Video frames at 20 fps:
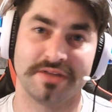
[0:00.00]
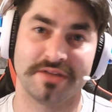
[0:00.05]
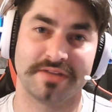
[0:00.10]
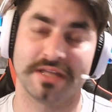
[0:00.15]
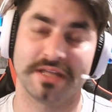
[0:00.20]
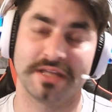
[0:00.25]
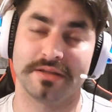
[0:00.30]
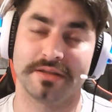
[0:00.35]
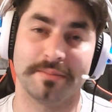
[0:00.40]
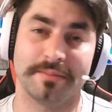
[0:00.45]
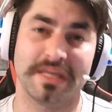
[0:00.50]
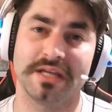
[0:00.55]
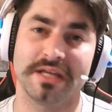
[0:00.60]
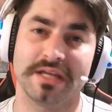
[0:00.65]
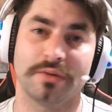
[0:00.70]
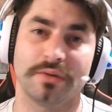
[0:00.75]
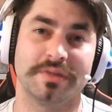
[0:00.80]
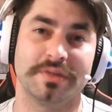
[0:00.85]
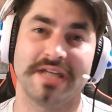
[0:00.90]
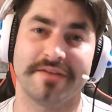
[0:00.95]
then the
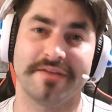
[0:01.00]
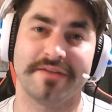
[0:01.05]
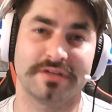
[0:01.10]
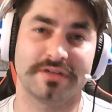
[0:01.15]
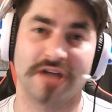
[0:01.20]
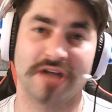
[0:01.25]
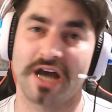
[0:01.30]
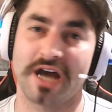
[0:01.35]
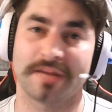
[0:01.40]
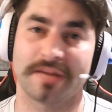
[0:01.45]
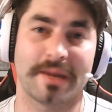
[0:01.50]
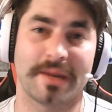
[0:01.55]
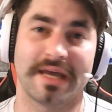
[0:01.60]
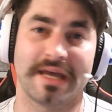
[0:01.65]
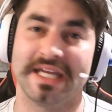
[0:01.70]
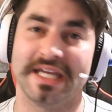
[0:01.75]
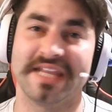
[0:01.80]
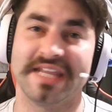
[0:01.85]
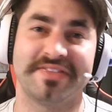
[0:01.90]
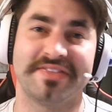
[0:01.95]
media would never talk about
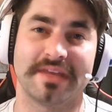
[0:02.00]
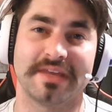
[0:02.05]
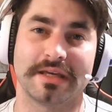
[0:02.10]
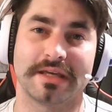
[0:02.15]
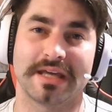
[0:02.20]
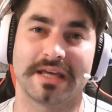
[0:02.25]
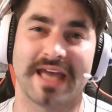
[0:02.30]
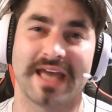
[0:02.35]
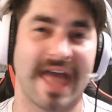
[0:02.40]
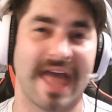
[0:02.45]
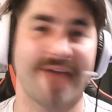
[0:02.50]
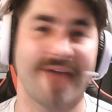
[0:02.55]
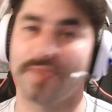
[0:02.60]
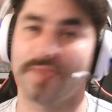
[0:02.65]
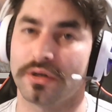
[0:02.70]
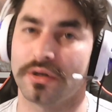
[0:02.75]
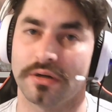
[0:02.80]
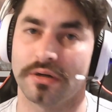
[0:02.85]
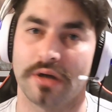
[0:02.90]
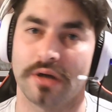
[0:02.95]
anything
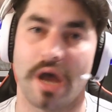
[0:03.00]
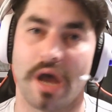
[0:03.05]
ever